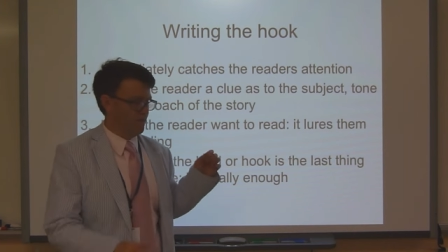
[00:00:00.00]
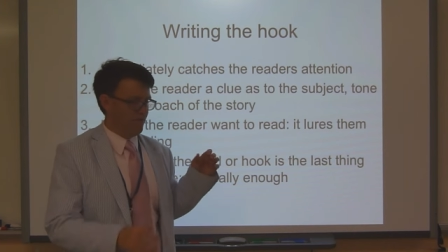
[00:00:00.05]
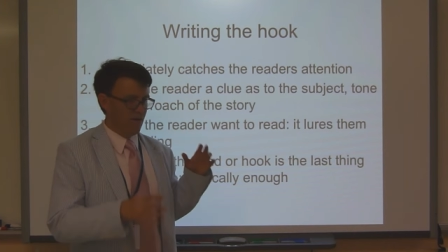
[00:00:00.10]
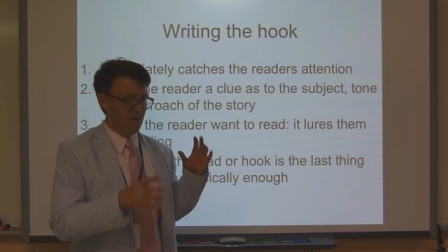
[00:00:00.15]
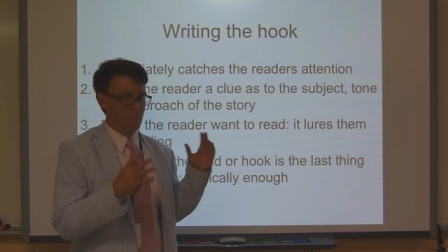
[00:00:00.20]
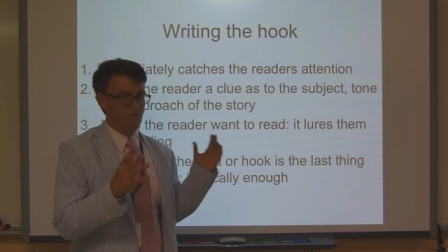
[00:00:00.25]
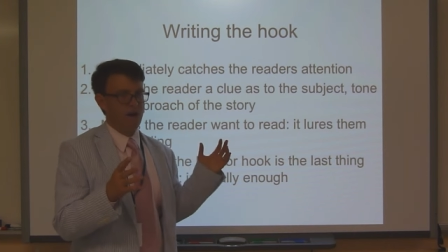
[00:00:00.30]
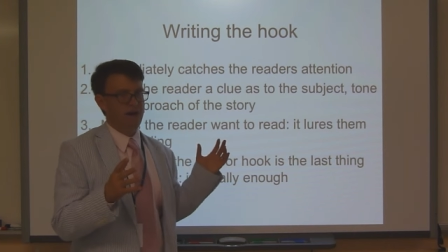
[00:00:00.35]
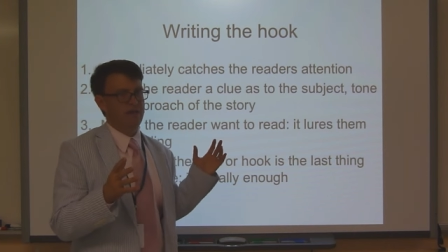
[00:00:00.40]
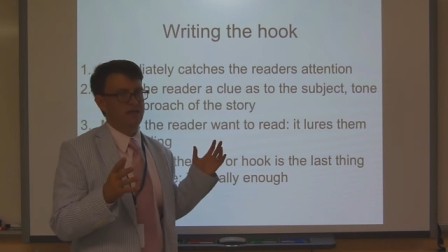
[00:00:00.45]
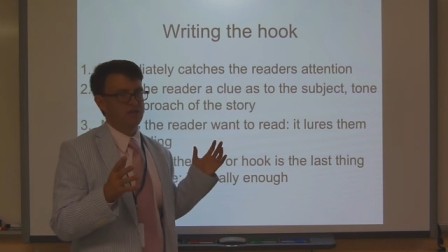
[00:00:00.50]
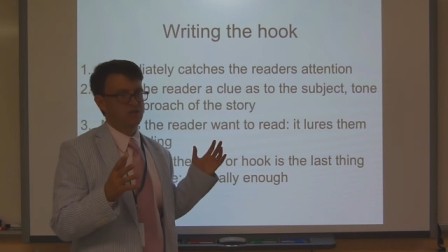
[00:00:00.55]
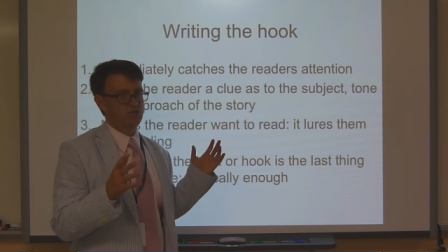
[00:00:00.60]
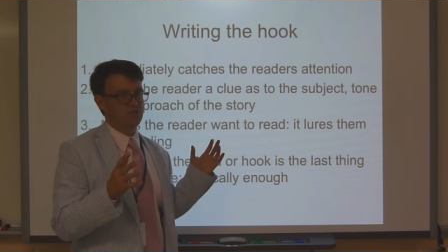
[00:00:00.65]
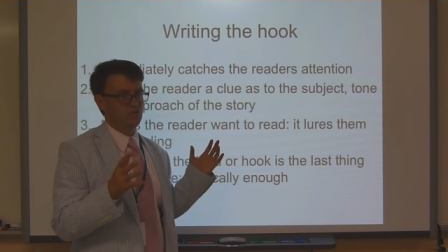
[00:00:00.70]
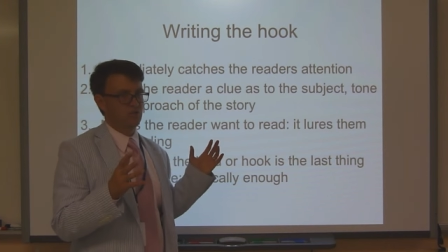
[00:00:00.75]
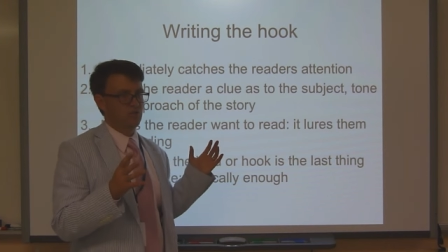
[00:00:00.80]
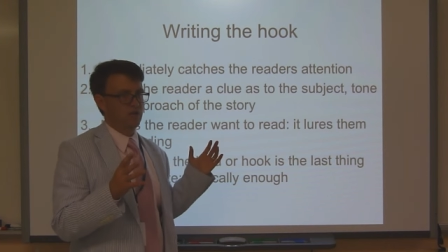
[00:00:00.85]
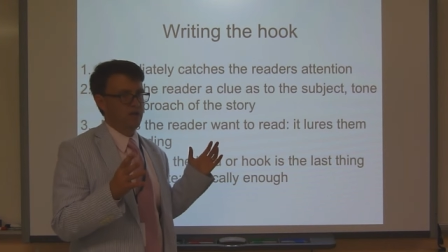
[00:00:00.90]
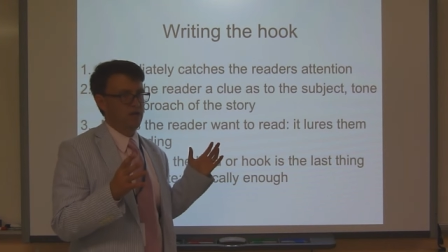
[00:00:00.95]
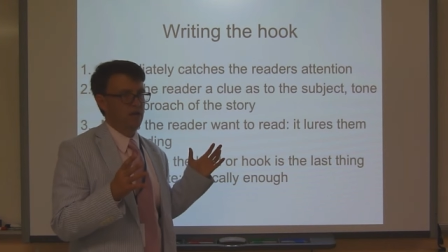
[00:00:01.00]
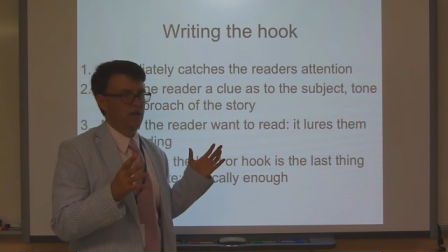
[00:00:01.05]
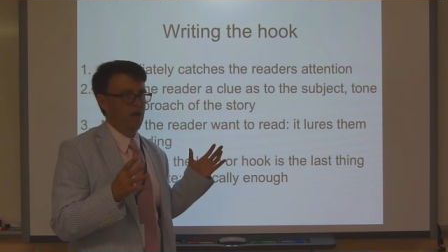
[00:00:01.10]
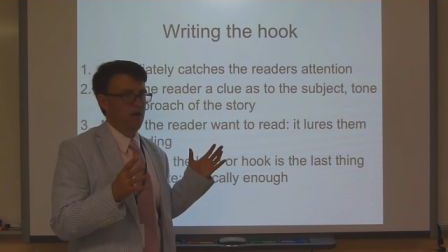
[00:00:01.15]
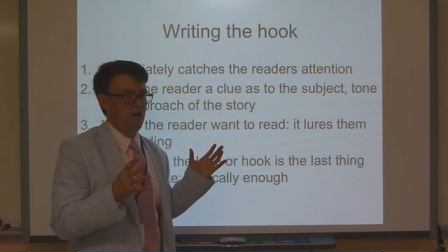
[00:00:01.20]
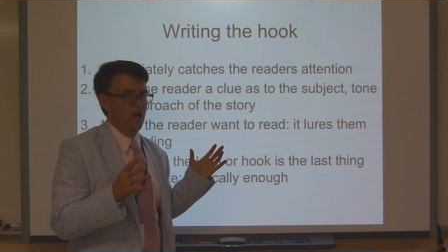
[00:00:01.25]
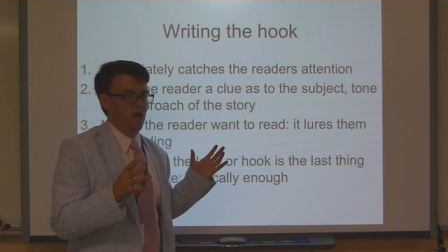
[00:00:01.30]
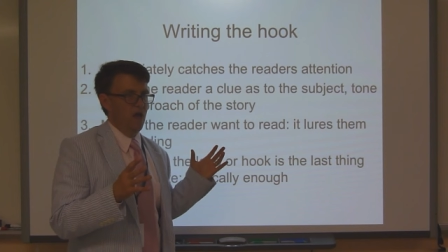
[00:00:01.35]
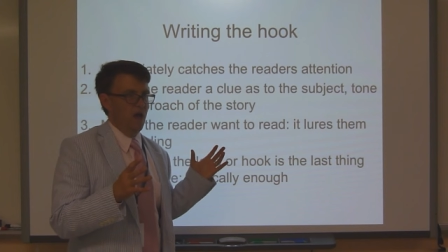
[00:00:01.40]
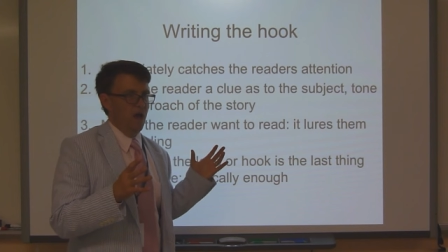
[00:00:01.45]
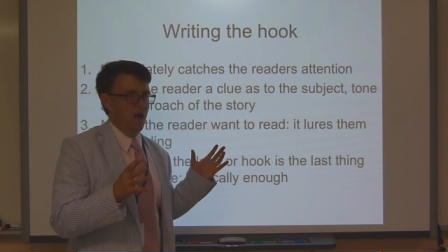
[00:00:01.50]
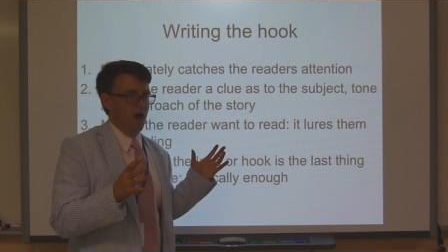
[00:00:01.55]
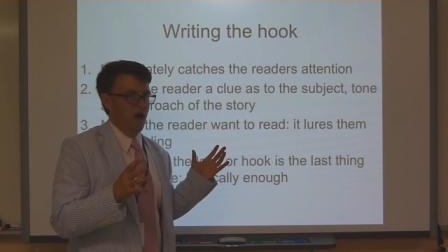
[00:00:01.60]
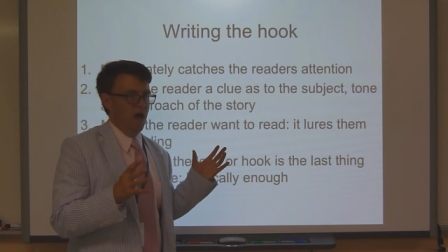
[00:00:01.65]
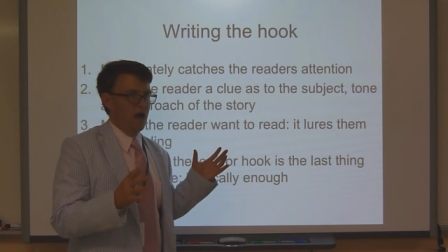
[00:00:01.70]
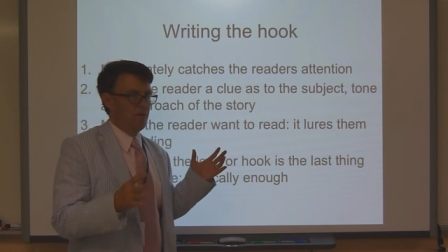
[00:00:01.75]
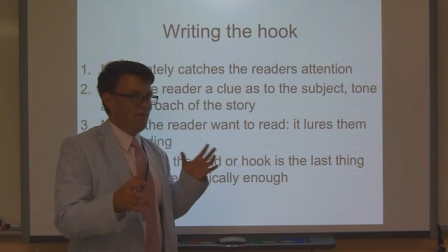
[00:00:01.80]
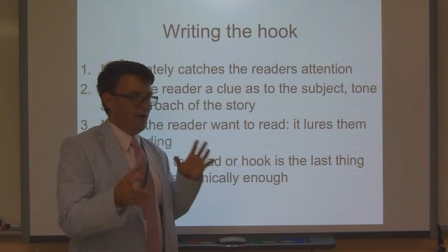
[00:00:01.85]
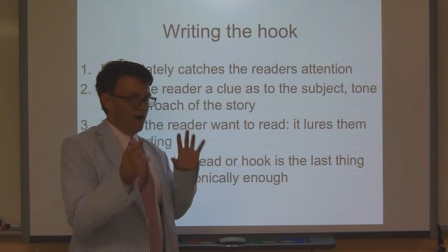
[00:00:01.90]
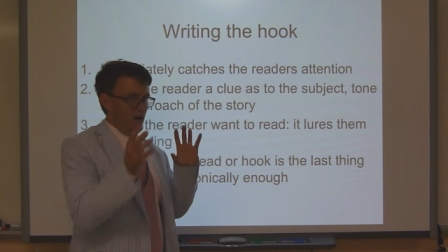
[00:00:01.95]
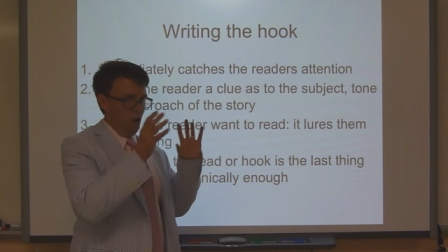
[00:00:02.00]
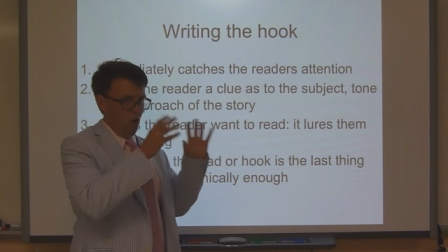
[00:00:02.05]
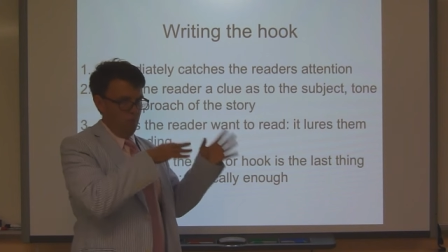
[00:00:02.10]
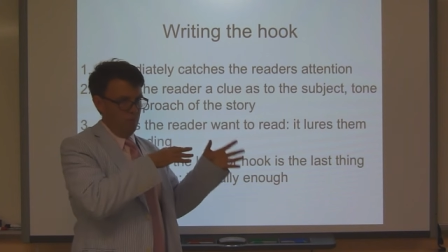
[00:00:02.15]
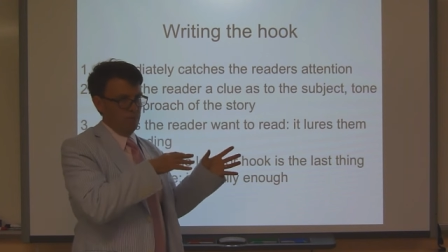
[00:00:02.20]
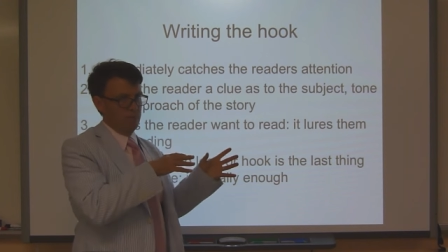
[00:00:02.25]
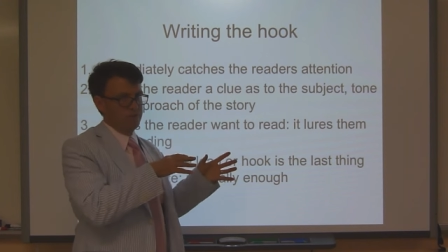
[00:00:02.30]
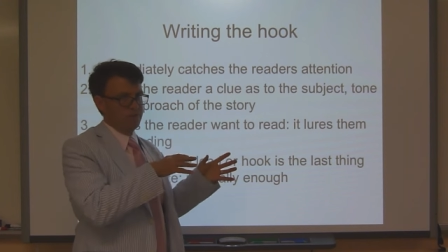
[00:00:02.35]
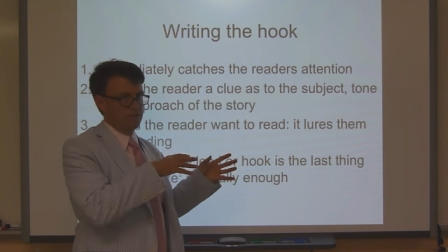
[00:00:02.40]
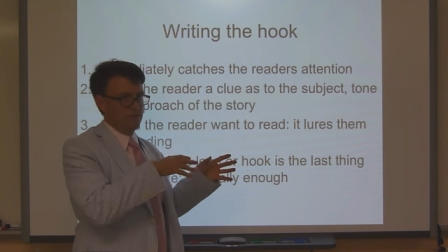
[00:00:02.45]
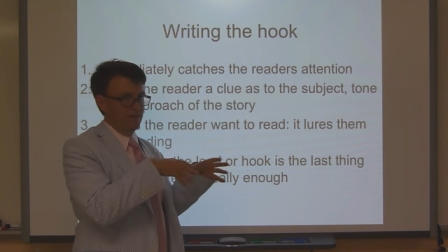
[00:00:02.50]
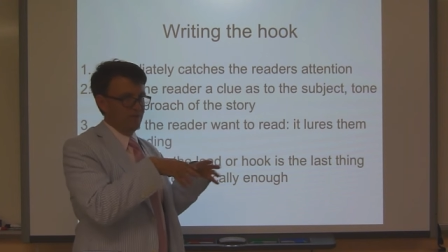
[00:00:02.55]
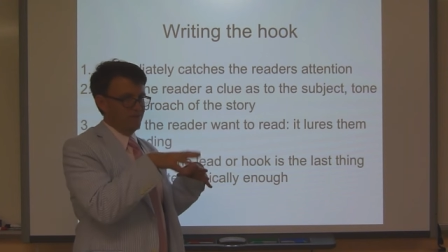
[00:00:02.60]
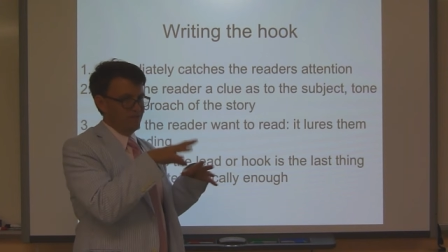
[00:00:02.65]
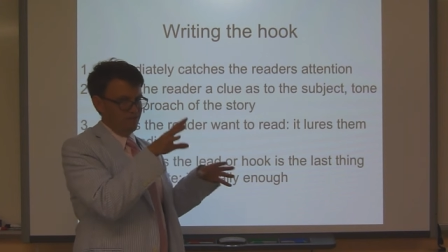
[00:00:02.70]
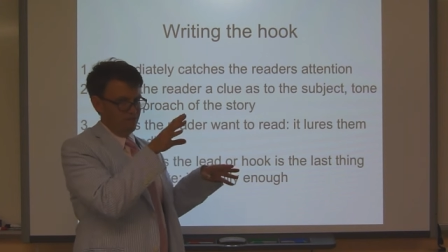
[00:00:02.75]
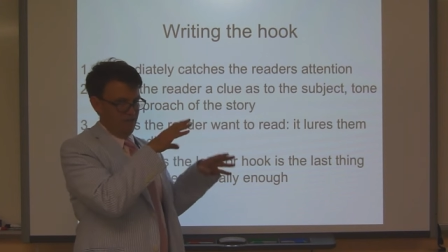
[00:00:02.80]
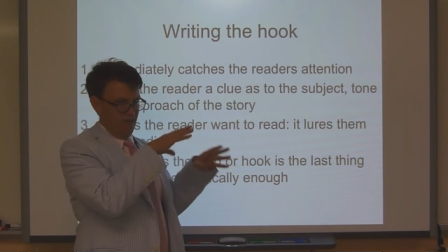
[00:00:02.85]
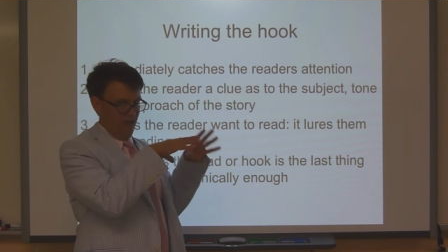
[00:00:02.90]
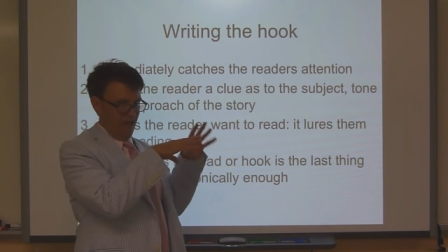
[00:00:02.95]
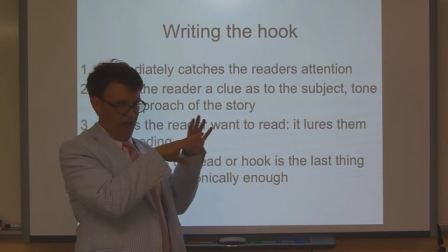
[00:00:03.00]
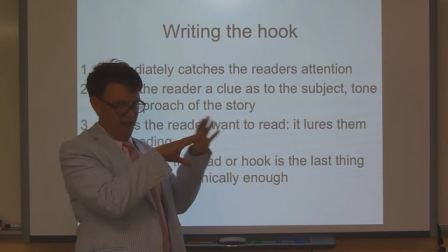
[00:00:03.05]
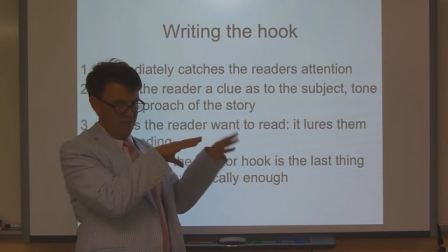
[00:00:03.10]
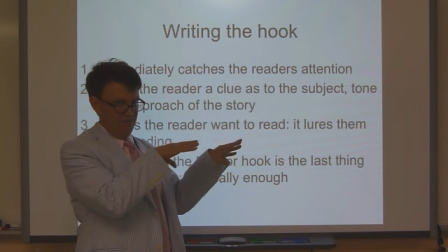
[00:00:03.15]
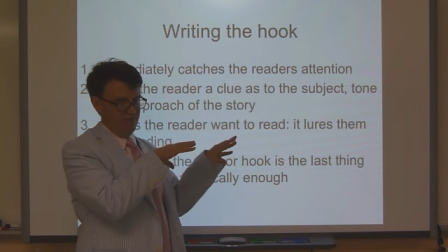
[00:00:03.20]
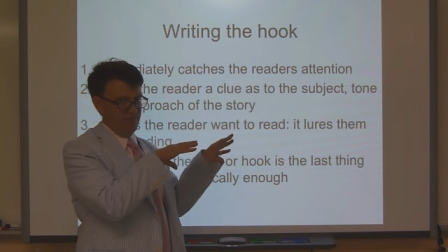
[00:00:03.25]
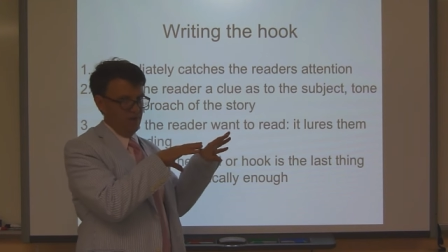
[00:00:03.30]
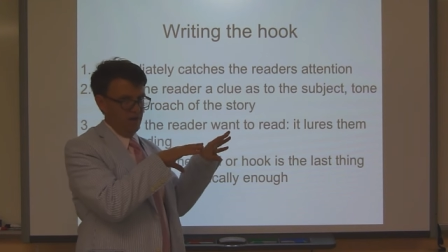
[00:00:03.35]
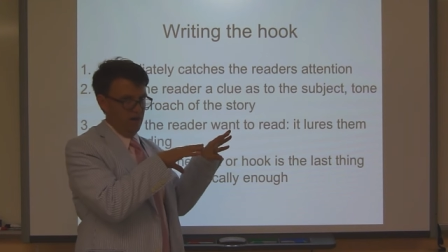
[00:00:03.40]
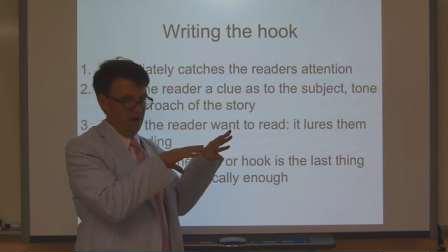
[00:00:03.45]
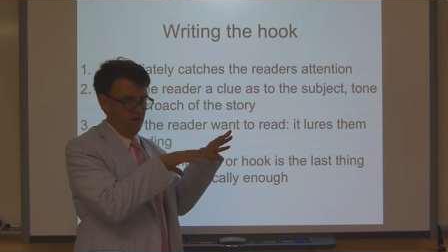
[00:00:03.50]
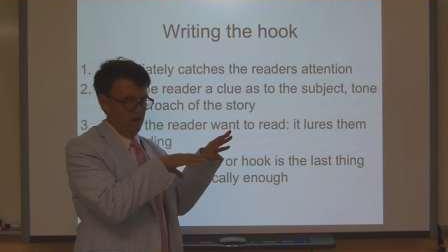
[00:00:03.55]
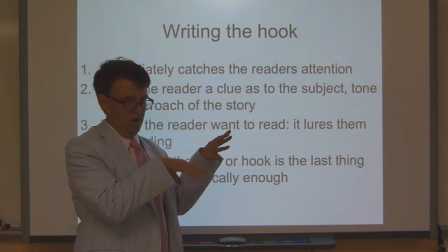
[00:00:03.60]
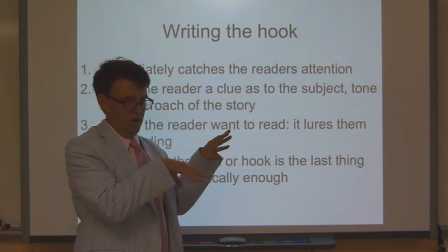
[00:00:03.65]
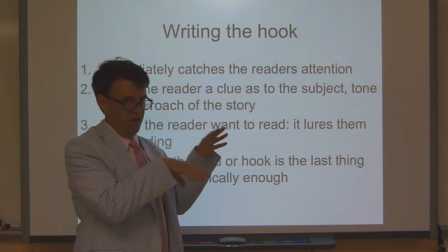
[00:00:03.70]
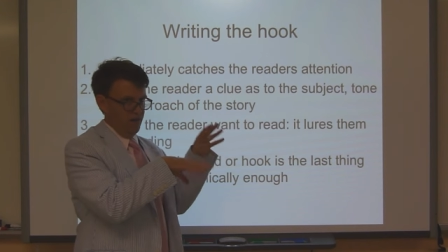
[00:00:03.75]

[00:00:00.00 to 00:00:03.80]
If I'm writing a story, I might open with something just to have it there,